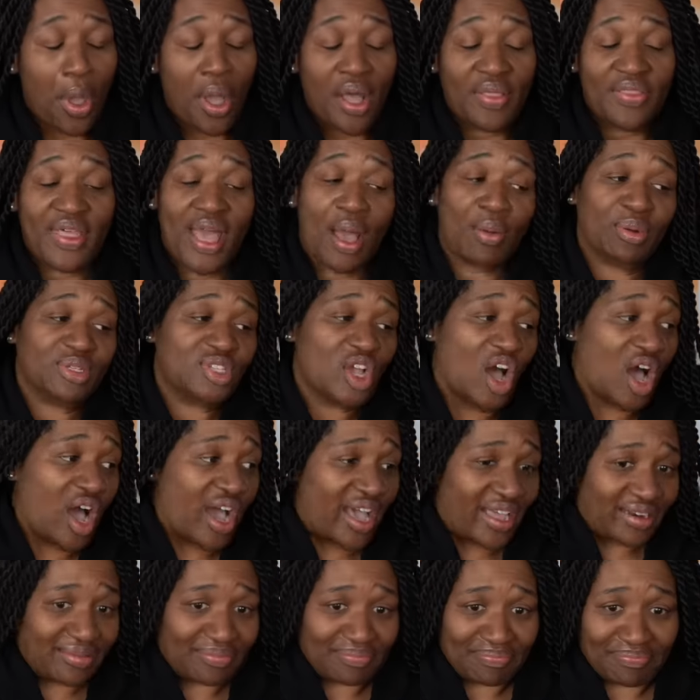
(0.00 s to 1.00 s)
That was
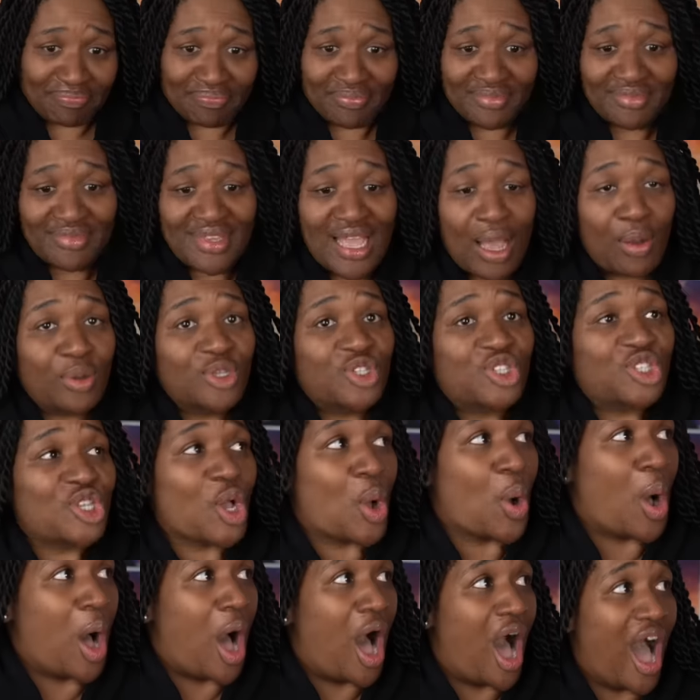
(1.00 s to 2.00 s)
hot. That was
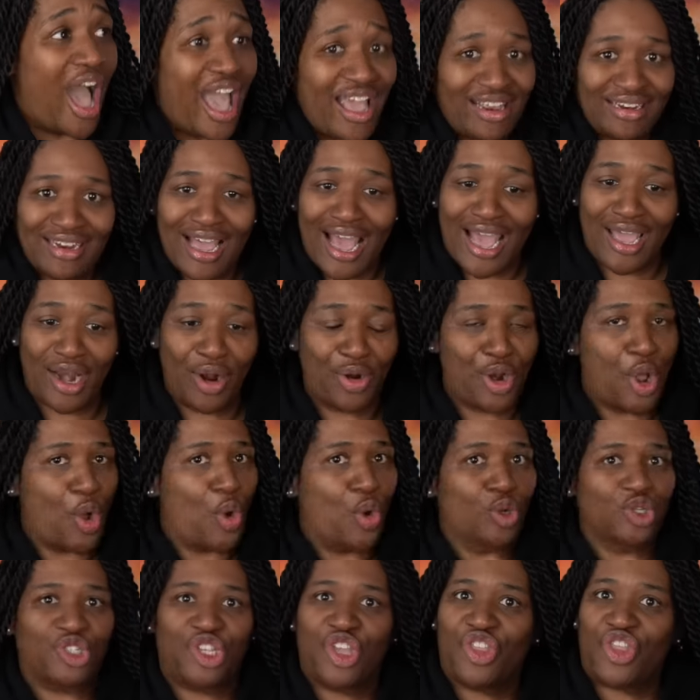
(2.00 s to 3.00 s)
so hot. I don't know
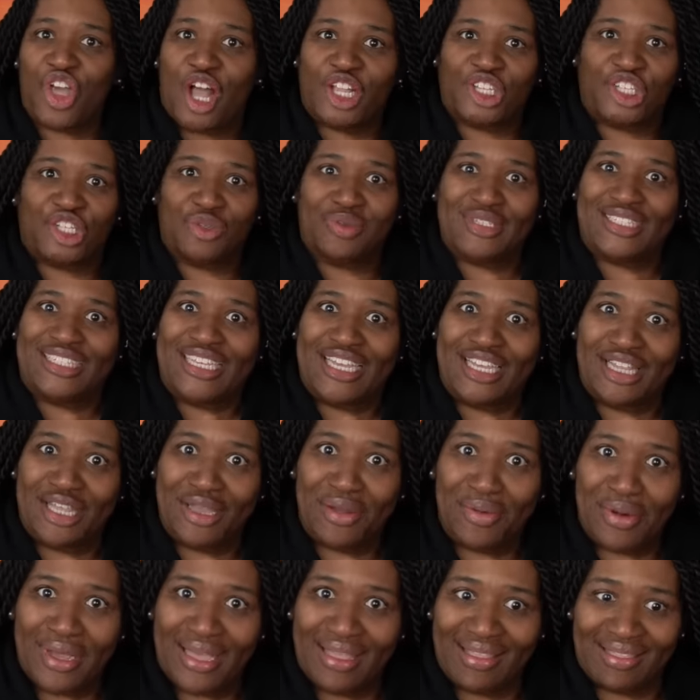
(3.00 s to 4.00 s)
who she thought she was
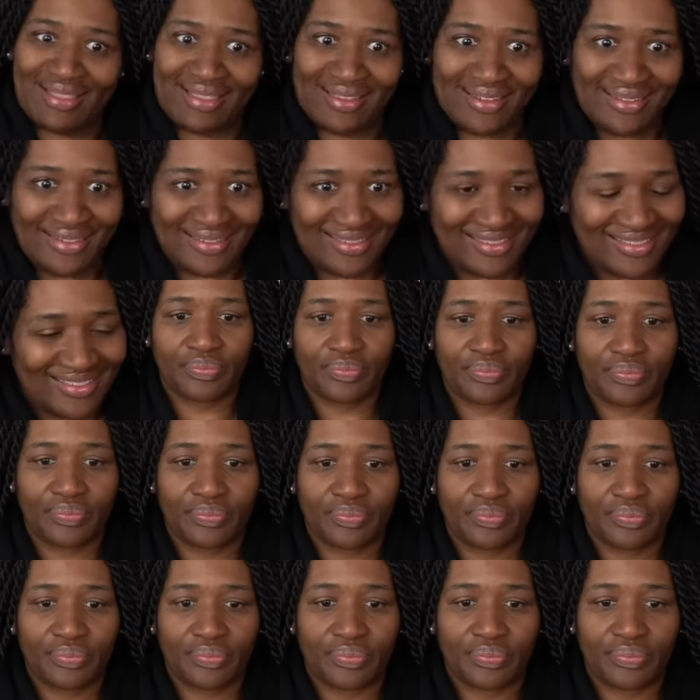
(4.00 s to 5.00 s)
dealing with. Why'd you
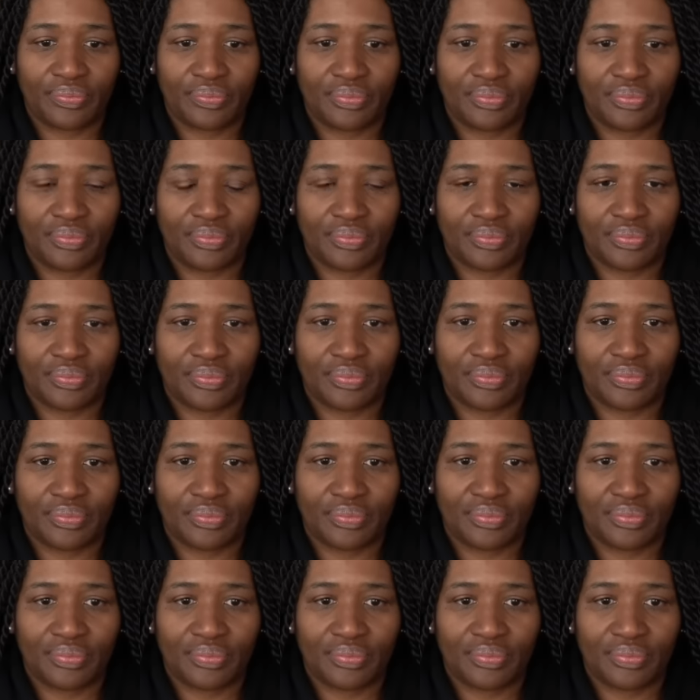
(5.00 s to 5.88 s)
call her his wife?